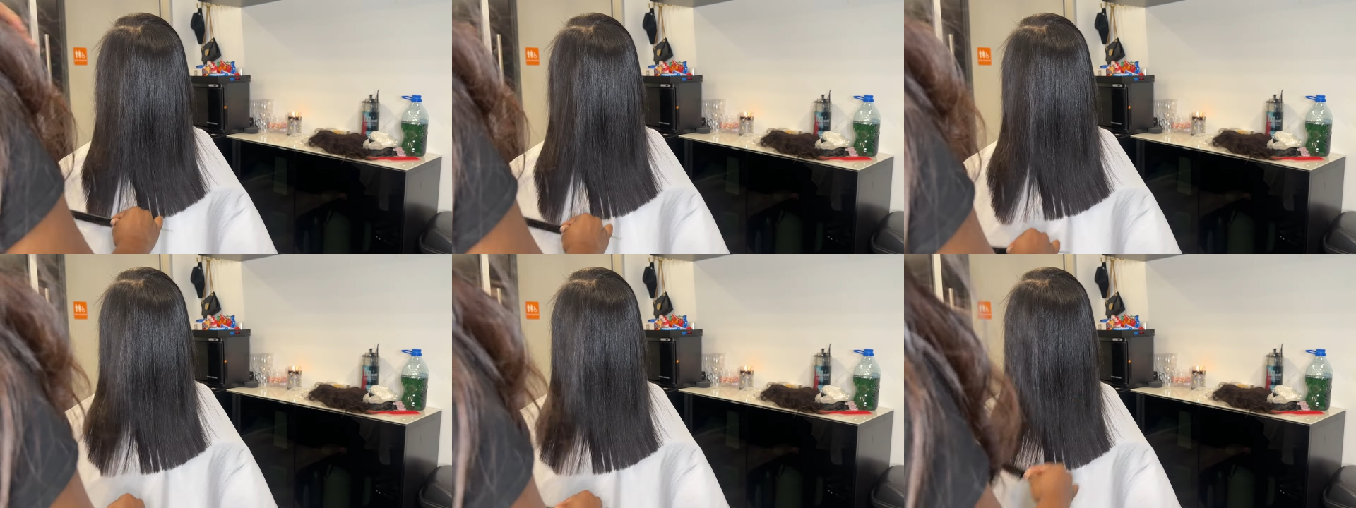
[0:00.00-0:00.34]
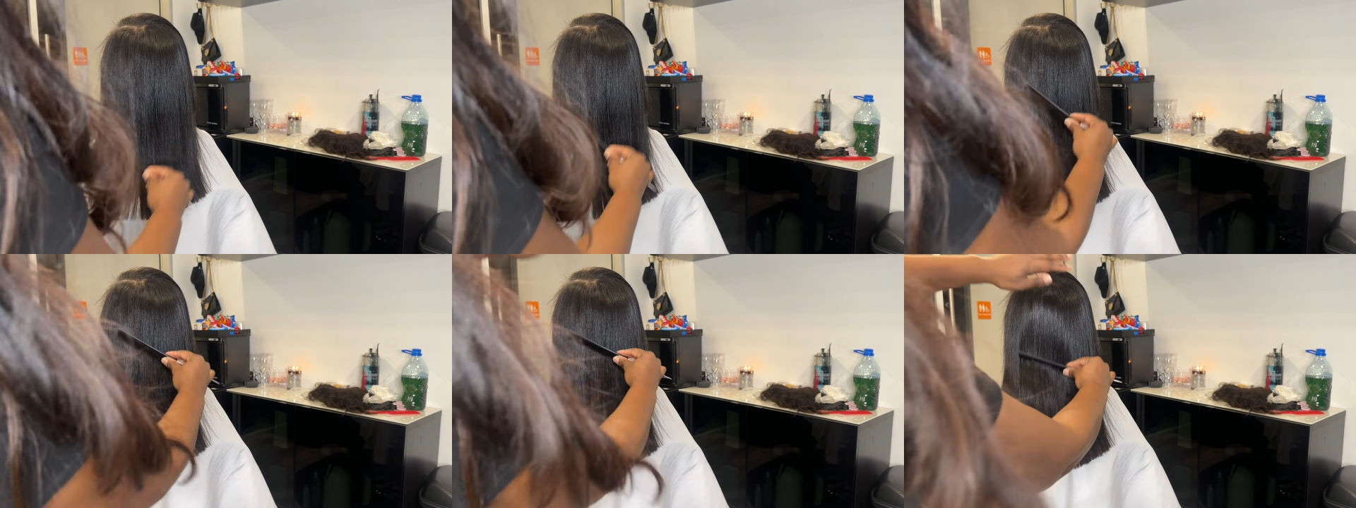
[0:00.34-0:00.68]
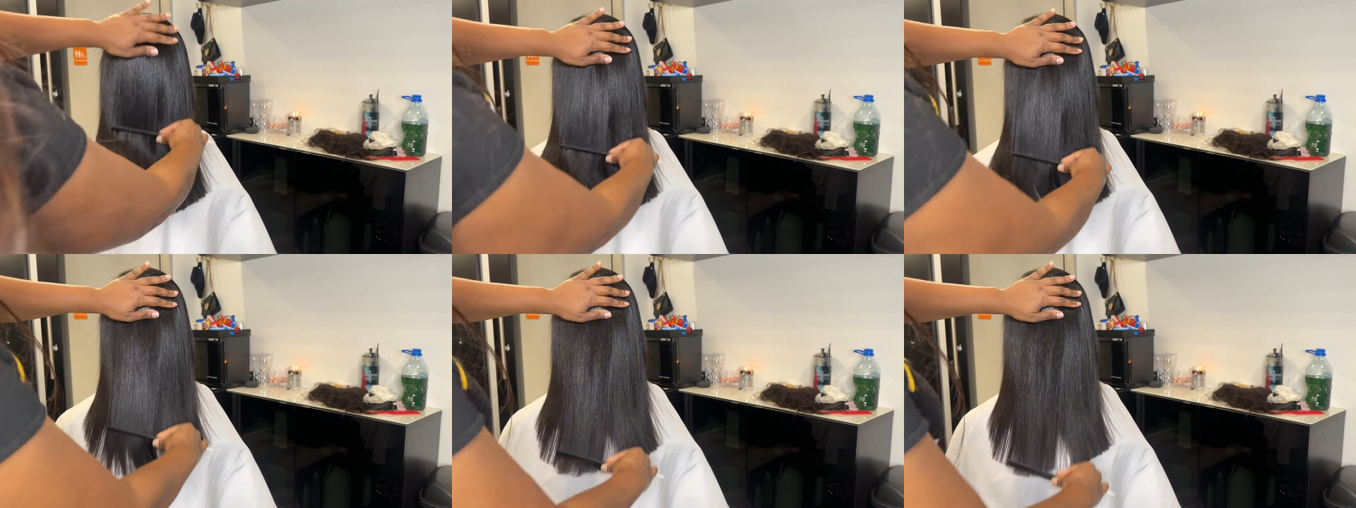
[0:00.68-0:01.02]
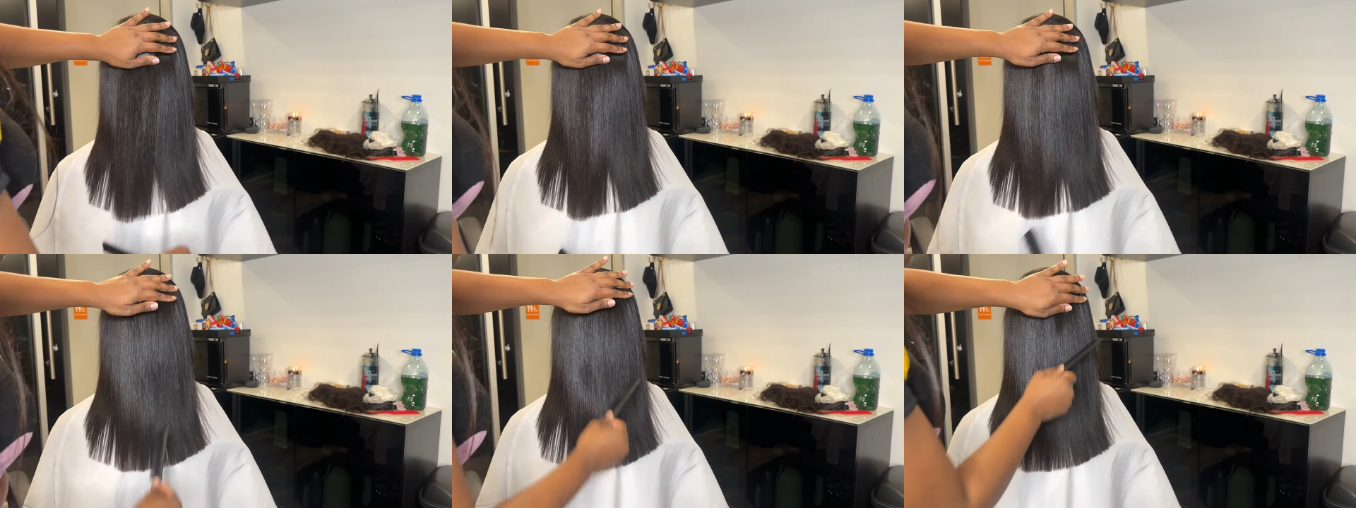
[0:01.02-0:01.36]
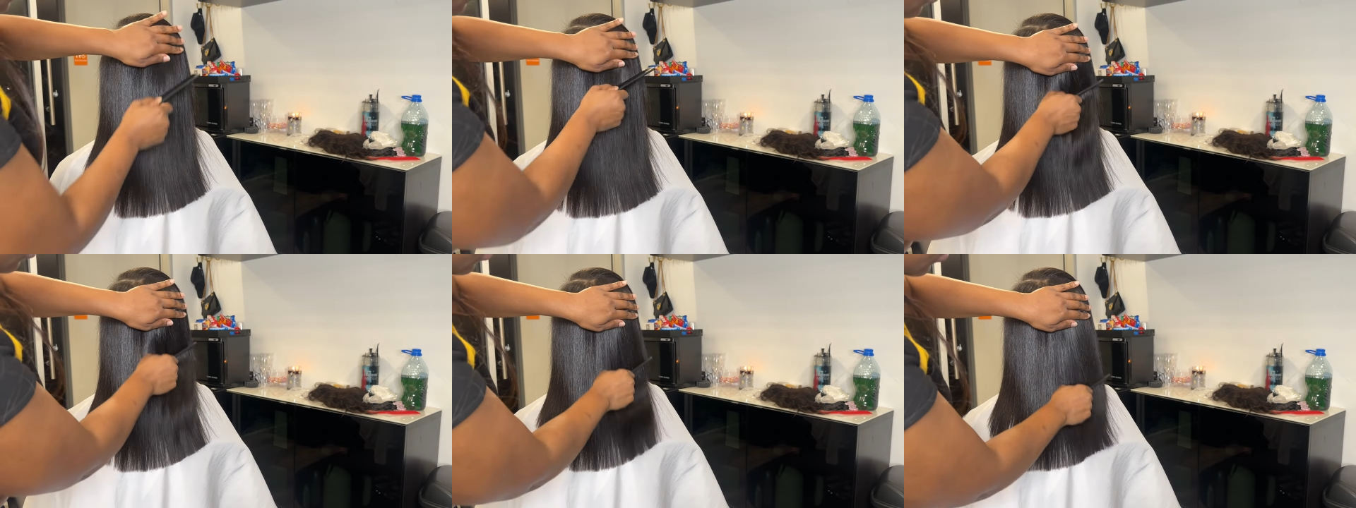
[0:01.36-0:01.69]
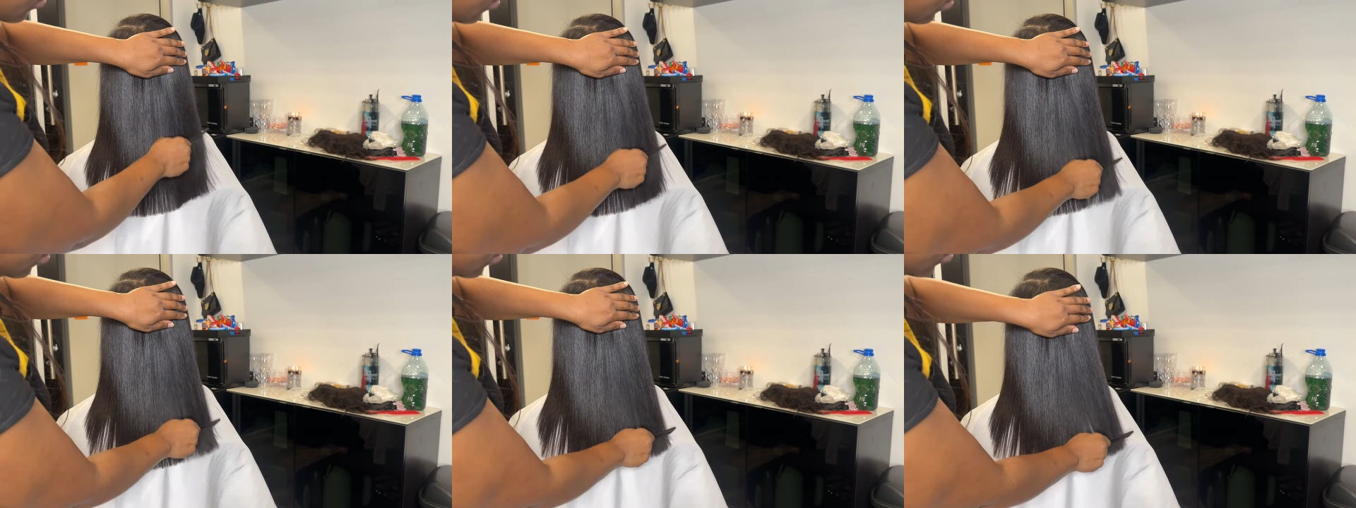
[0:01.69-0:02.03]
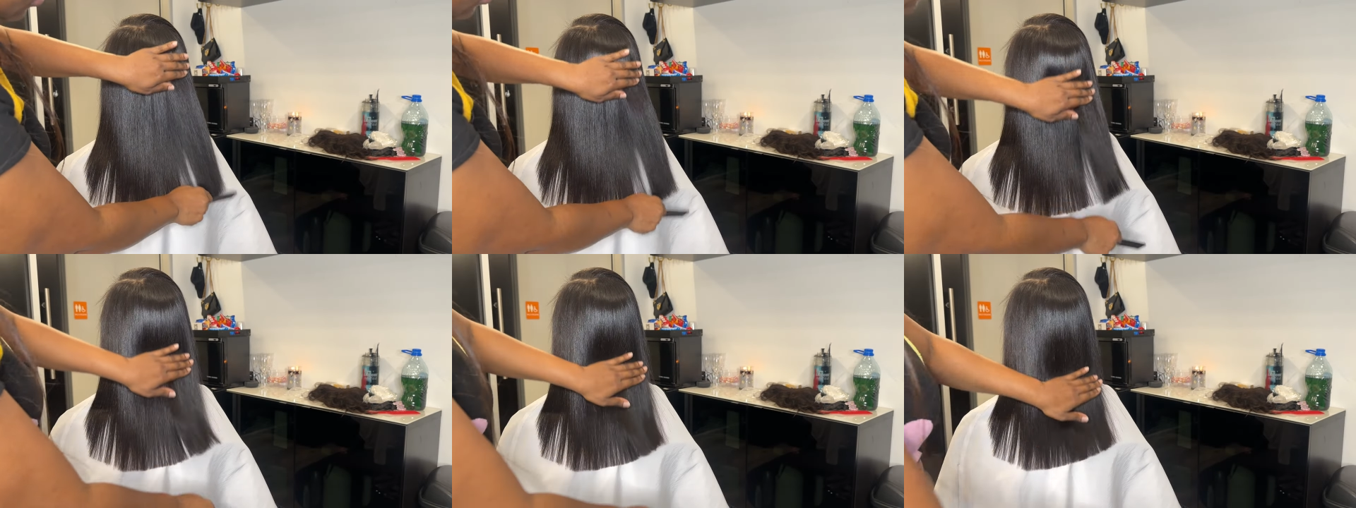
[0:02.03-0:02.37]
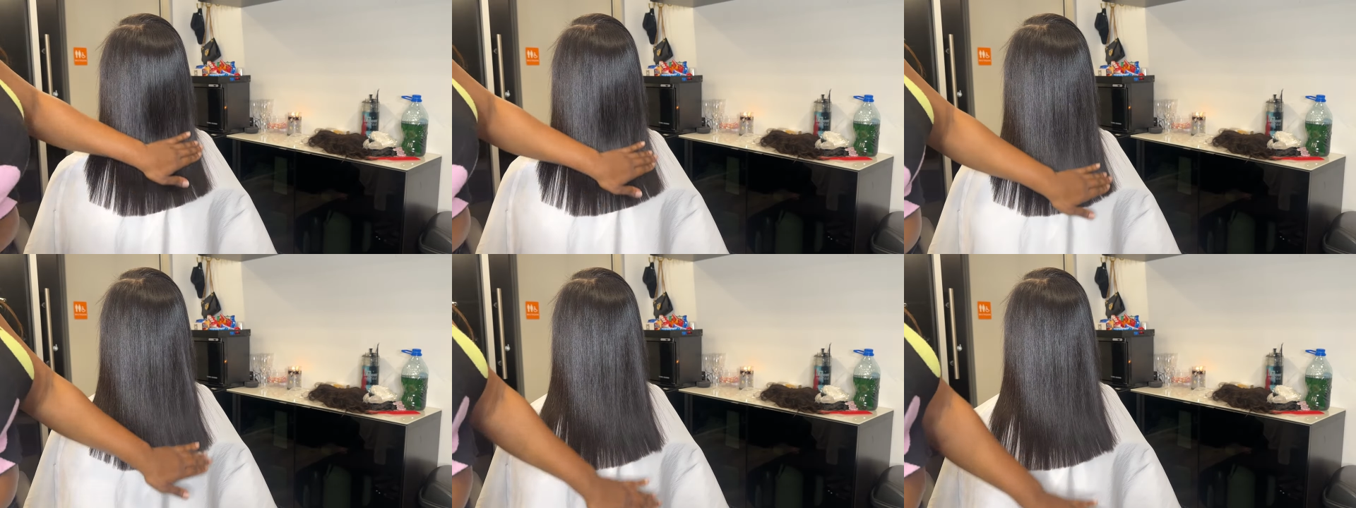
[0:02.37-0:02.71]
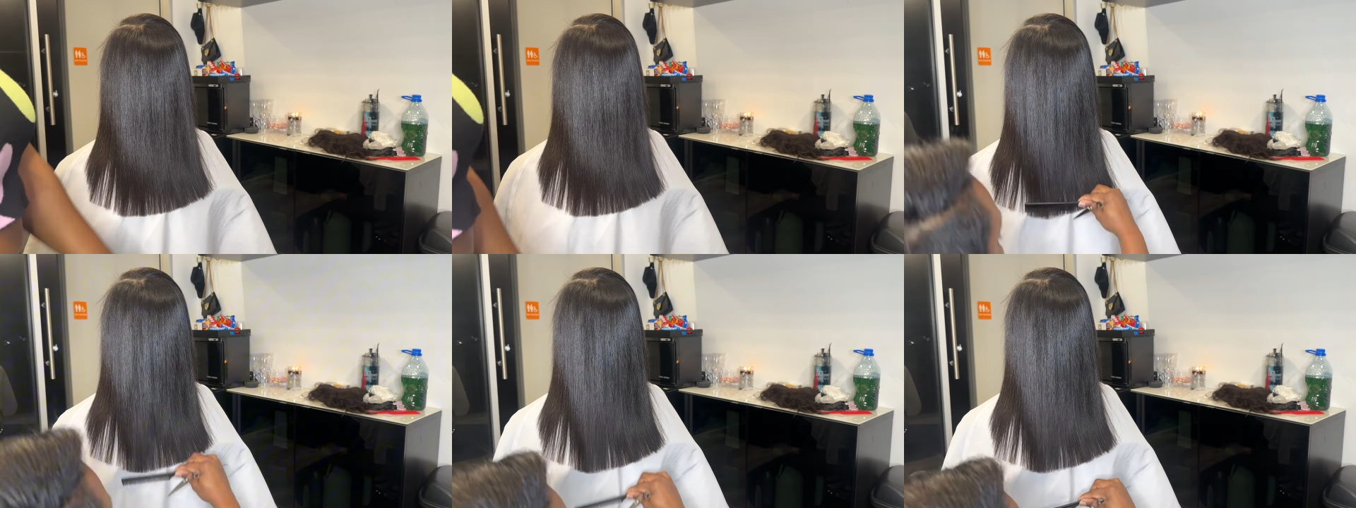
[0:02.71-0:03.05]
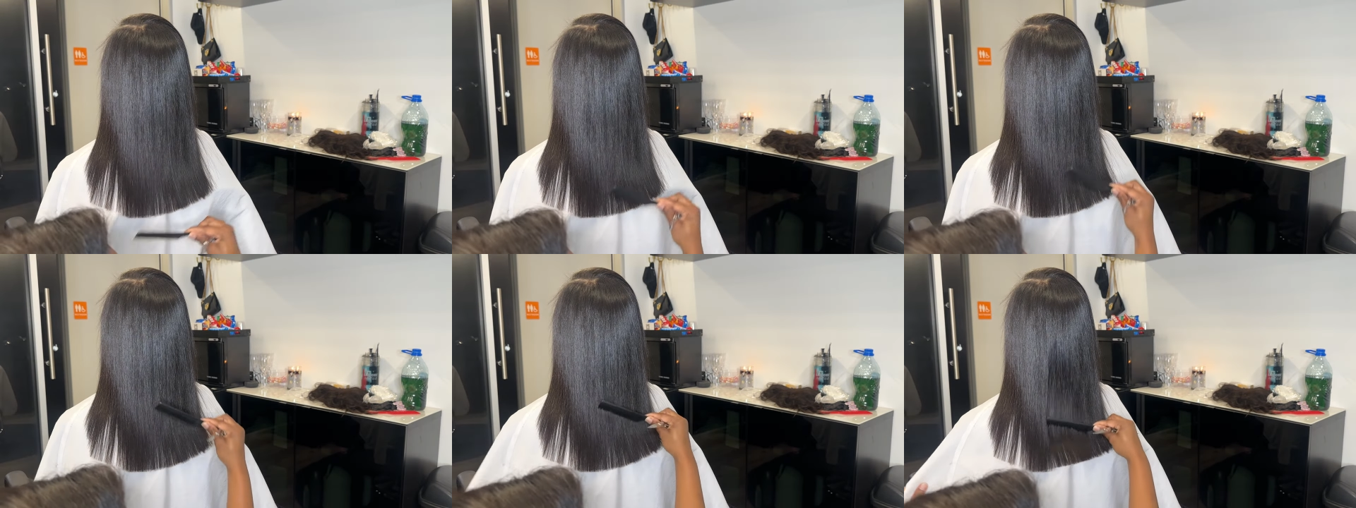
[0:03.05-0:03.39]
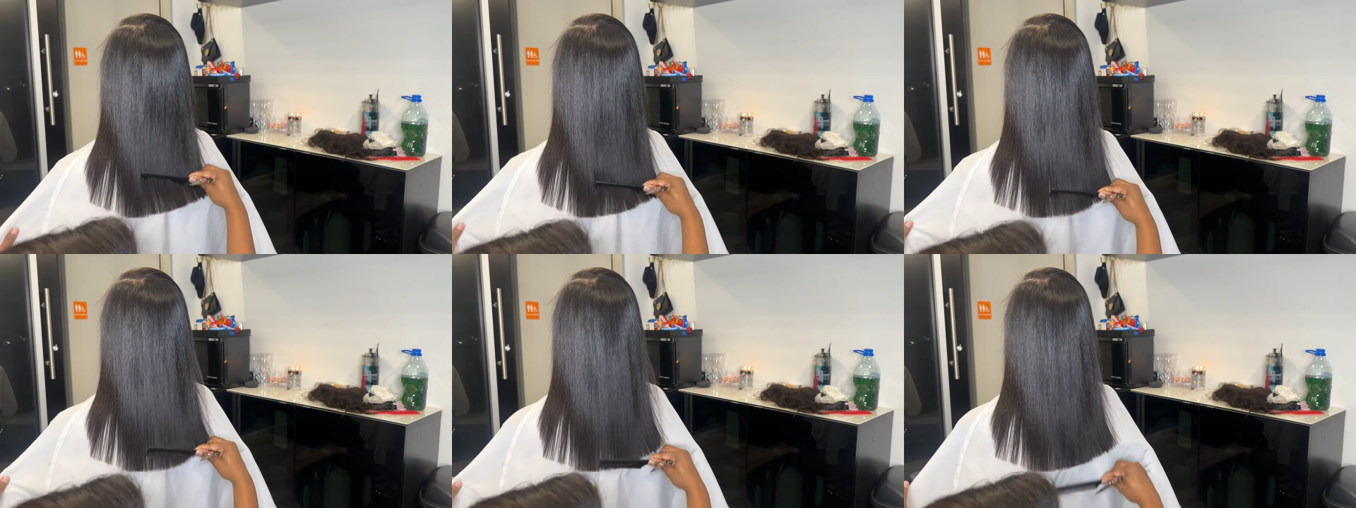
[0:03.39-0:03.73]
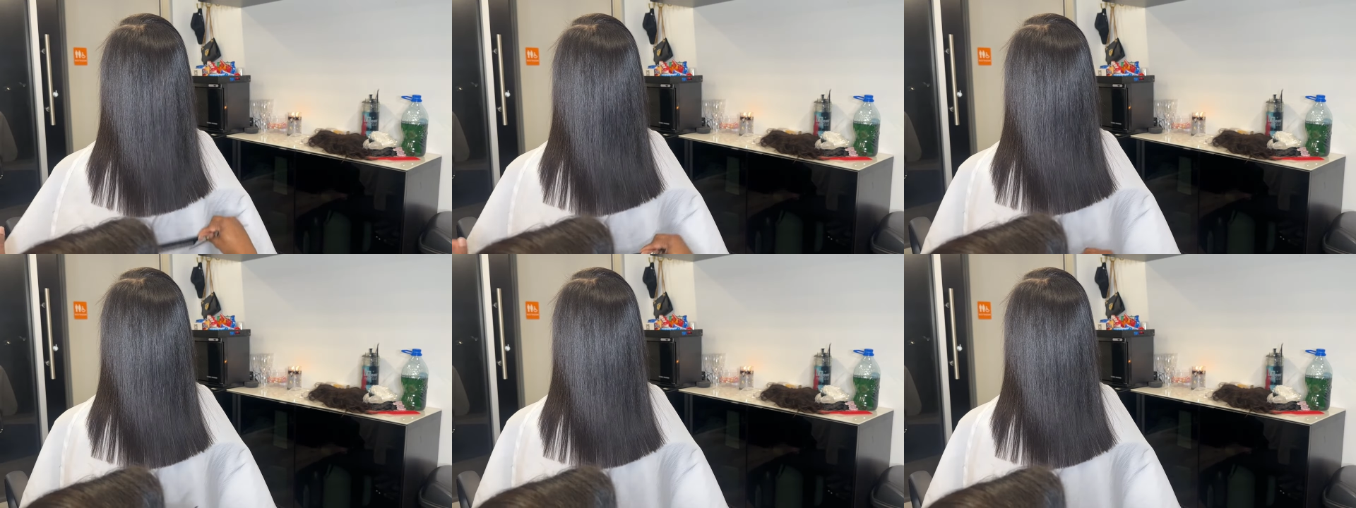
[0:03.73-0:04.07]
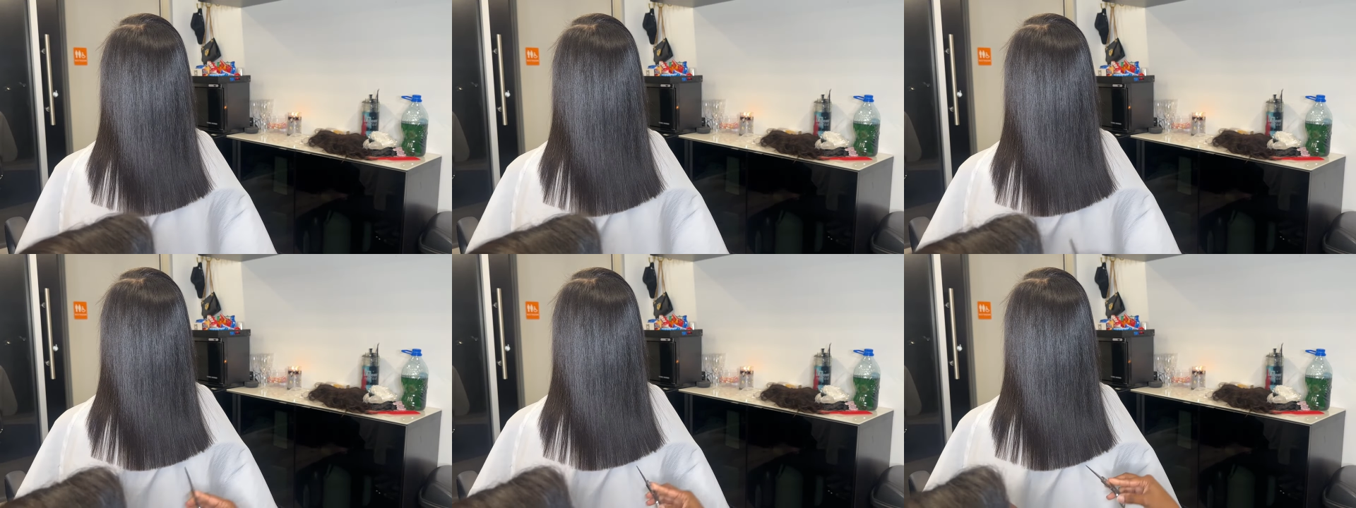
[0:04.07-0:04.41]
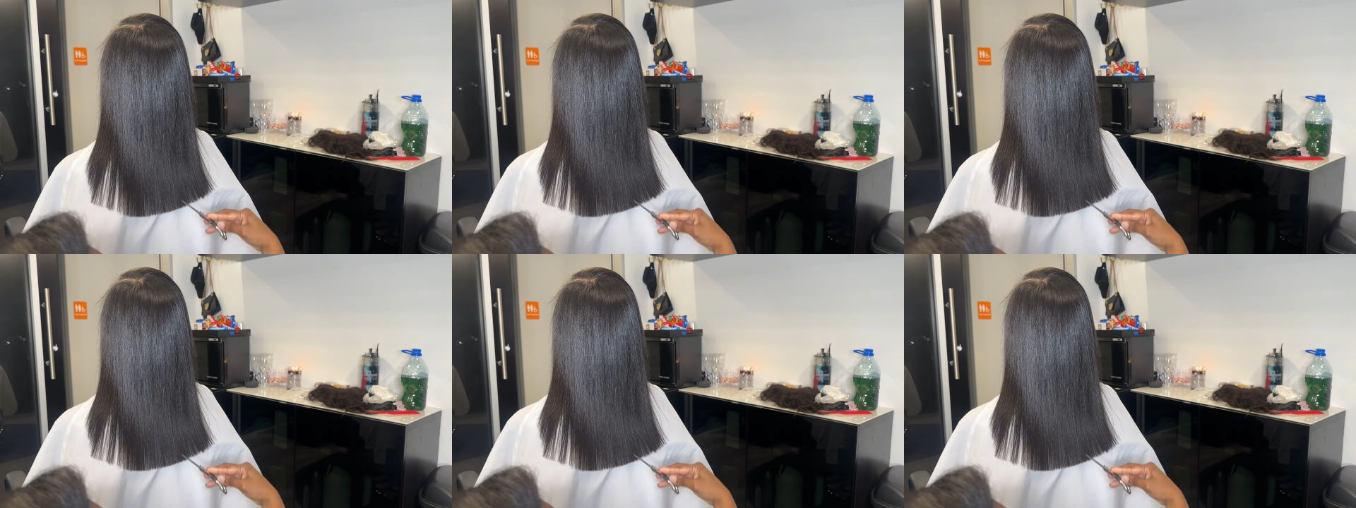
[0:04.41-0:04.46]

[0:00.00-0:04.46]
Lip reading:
[unreadable: no face in view]